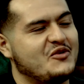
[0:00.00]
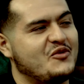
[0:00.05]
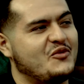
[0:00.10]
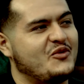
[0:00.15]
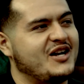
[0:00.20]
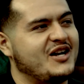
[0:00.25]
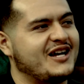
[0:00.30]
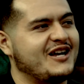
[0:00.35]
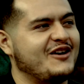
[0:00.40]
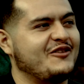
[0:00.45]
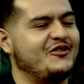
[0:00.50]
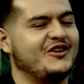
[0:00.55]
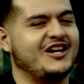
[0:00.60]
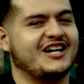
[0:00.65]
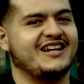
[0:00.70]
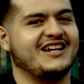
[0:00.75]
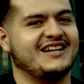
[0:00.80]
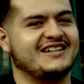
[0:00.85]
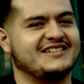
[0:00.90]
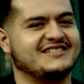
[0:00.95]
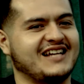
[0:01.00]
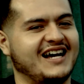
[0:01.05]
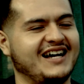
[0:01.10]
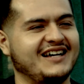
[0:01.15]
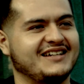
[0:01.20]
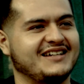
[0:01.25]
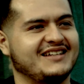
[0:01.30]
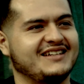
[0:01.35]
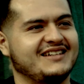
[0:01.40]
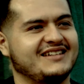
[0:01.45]
When I get fucking
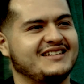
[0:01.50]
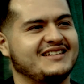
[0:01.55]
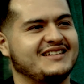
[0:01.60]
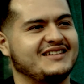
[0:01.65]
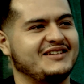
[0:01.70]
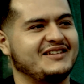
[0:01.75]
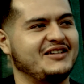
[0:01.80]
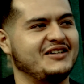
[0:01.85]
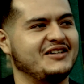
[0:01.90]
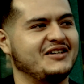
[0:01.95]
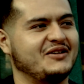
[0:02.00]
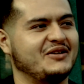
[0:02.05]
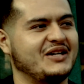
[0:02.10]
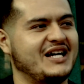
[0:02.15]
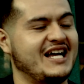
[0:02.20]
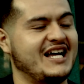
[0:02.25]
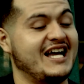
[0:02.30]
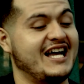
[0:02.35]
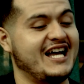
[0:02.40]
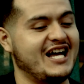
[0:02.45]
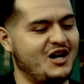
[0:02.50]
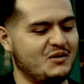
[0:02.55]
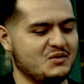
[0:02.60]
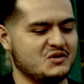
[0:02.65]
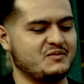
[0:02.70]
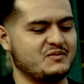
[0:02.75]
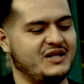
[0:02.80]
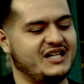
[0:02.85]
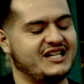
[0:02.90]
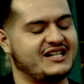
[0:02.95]
excited, it
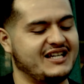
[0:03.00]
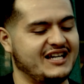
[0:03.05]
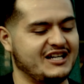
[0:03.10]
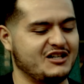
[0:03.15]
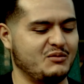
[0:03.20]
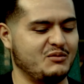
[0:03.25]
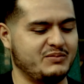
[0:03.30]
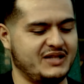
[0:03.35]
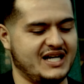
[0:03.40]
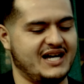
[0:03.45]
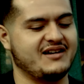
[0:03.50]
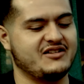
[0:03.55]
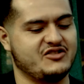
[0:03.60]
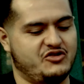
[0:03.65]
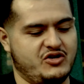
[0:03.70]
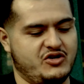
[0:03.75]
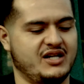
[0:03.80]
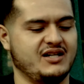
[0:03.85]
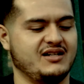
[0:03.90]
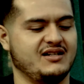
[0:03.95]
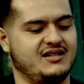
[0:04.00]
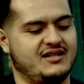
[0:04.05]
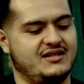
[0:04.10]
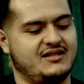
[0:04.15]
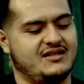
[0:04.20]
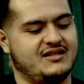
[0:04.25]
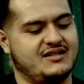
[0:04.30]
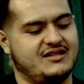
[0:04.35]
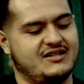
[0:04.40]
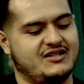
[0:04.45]
helps me kick up that
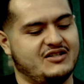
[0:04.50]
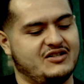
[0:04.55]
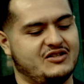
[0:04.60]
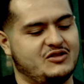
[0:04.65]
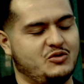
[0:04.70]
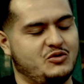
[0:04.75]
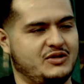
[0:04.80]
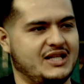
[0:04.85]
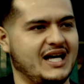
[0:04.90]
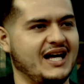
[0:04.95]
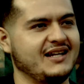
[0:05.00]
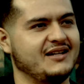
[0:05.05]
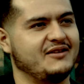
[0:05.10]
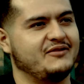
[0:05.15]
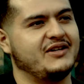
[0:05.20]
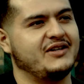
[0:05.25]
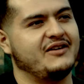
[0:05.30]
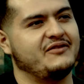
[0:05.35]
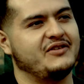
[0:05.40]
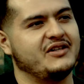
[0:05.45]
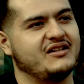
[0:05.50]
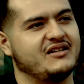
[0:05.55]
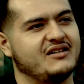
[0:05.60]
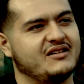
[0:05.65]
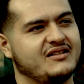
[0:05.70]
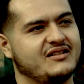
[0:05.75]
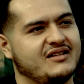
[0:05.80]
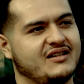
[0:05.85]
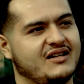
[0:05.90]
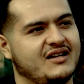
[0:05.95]
adrenaline to deadlift heavier.
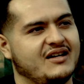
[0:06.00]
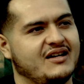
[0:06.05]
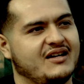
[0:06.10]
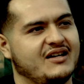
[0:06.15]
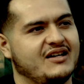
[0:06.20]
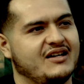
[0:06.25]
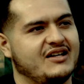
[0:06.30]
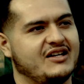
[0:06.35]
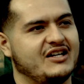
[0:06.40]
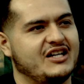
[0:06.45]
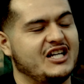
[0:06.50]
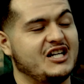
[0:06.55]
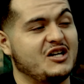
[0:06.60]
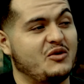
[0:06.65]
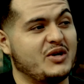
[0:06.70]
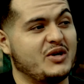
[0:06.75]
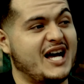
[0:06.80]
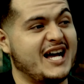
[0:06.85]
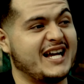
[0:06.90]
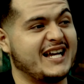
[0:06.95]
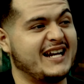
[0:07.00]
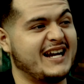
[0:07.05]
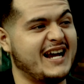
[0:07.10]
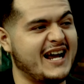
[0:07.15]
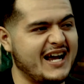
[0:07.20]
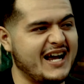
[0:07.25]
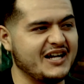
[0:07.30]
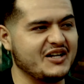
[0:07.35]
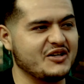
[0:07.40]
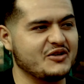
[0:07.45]
When I get
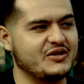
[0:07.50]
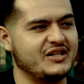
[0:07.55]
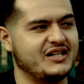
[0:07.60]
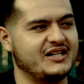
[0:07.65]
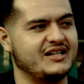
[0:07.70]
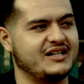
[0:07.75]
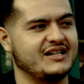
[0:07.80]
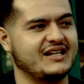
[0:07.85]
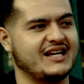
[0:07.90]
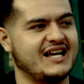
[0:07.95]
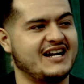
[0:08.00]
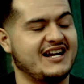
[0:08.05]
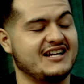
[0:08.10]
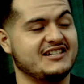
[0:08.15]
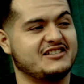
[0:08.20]
angry and I